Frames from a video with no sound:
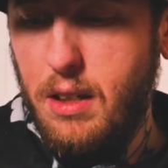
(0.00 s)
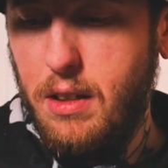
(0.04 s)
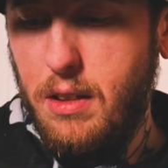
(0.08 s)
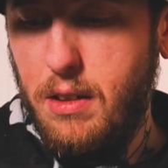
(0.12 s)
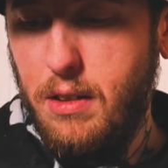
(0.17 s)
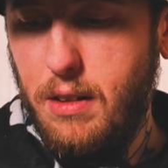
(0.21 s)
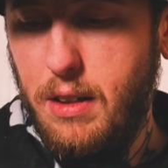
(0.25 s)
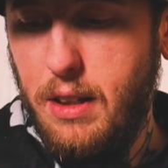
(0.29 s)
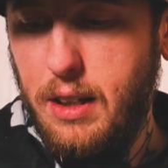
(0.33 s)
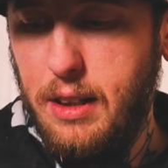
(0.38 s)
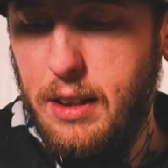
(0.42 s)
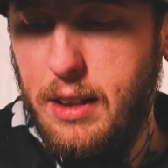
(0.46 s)

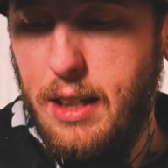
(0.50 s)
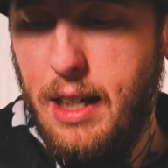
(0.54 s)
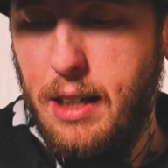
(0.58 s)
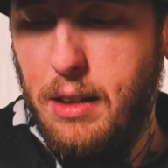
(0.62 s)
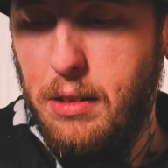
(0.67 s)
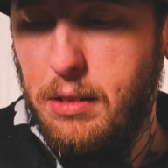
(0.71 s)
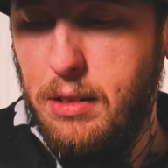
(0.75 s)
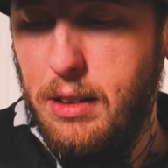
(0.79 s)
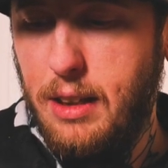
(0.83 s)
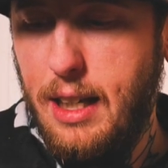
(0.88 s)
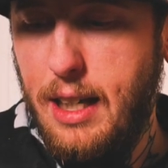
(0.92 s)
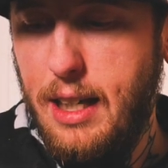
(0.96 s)
Alright,
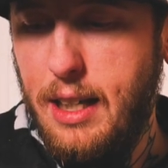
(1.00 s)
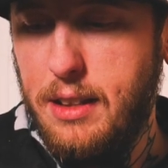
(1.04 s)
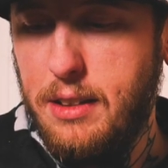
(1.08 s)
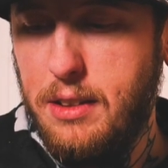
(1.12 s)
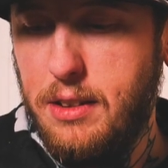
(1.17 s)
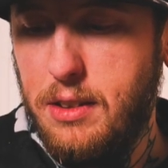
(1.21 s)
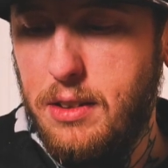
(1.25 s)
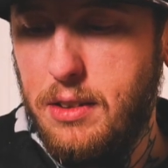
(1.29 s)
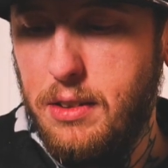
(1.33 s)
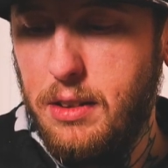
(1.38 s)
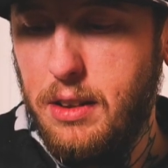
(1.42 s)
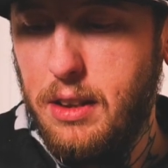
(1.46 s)
now
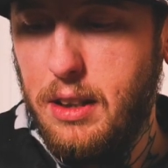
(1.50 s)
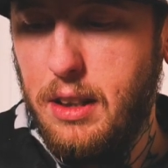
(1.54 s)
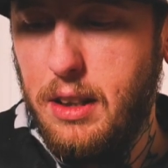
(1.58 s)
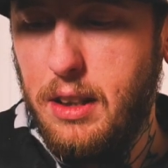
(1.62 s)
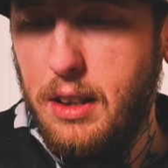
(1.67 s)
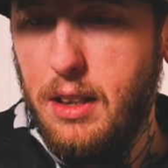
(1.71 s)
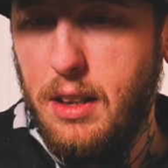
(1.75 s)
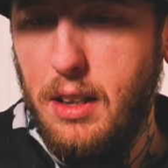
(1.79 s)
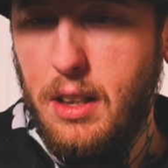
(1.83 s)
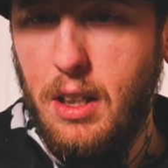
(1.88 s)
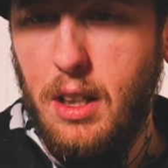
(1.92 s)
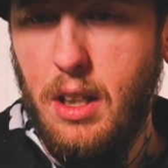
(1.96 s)
lastly,
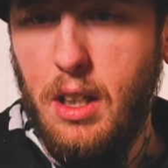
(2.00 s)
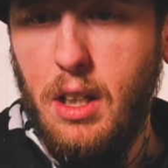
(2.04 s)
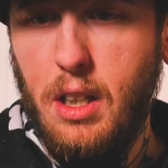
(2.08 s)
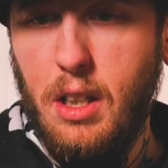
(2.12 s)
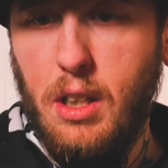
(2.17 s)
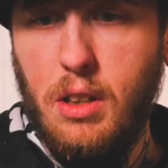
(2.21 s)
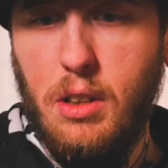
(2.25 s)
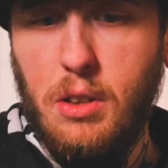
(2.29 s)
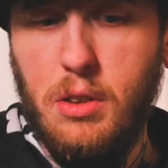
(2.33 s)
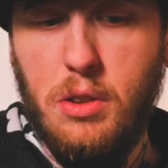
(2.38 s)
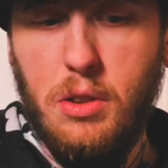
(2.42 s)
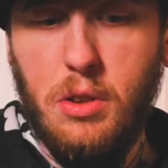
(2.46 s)

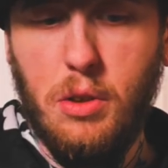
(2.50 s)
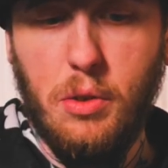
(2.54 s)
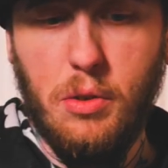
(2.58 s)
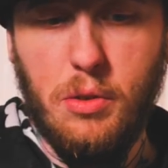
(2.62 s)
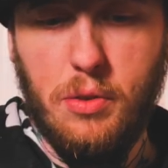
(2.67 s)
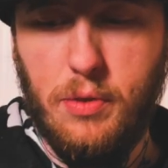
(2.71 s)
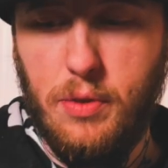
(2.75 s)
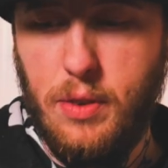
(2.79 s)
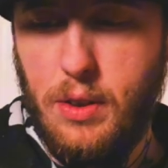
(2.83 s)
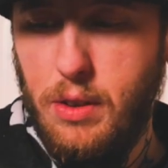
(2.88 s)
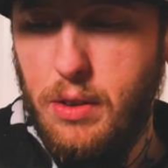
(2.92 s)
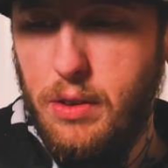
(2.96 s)
to
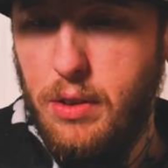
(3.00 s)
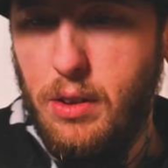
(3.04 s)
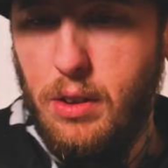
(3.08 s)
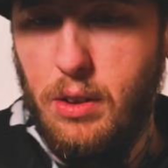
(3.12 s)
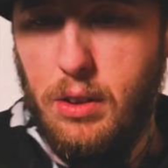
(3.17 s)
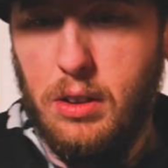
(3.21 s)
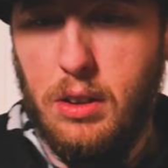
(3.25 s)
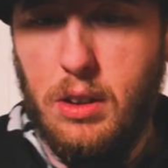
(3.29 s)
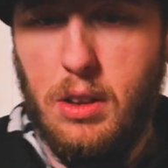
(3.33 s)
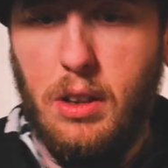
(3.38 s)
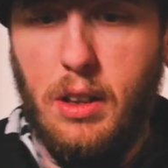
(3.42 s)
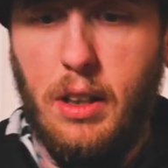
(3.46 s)

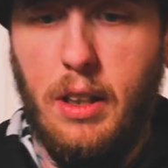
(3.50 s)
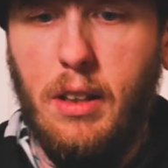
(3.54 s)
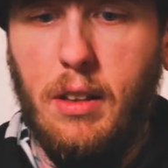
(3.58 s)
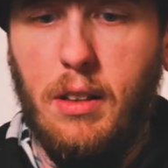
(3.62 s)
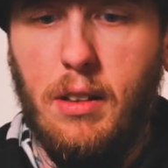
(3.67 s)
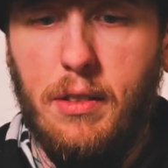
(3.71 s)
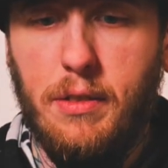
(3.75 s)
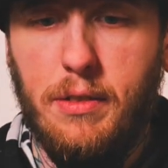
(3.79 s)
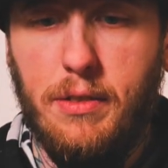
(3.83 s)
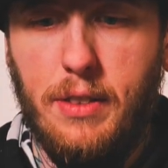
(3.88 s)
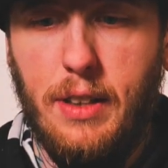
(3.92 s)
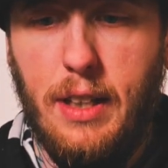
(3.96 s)
further
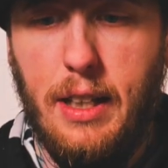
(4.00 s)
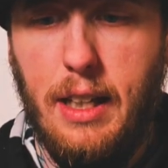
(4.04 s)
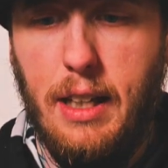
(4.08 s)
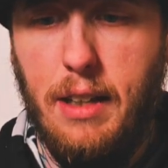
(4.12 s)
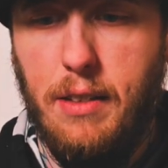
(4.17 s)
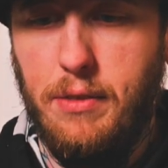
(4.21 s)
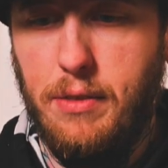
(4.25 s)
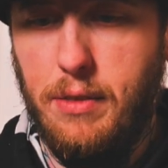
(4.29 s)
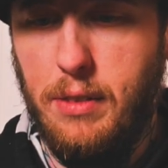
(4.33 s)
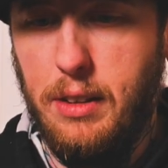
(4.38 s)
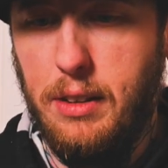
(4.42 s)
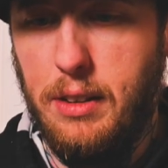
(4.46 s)
clarify
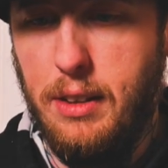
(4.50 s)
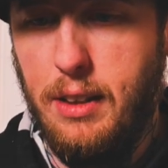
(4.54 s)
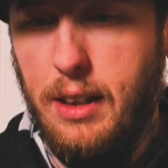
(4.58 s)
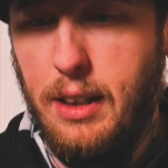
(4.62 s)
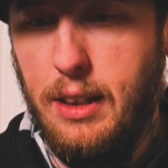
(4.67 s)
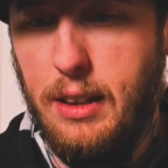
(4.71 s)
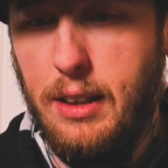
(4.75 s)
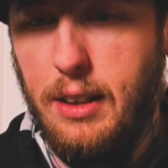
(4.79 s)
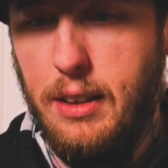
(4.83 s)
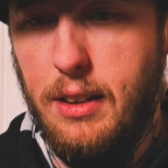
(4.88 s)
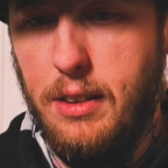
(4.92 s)
everything,